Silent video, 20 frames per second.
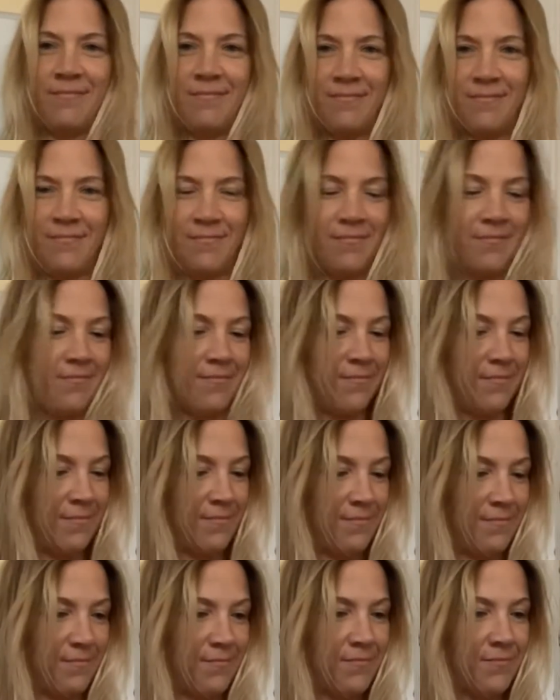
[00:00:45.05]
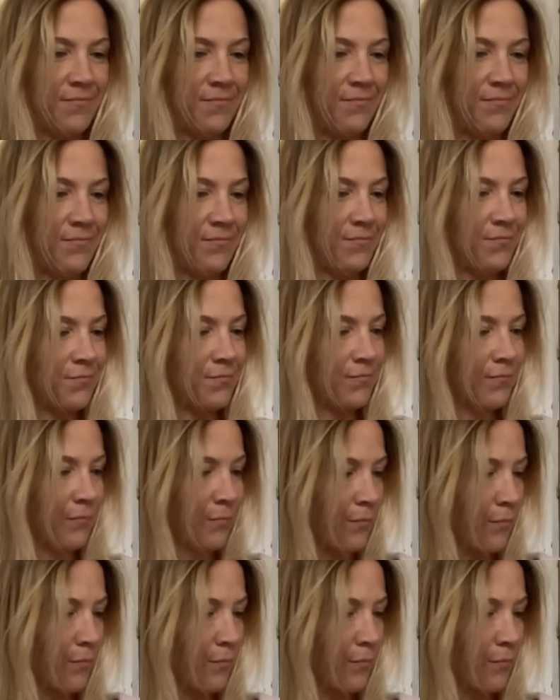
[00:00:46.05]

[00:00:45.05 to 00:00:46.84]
(no one is talking)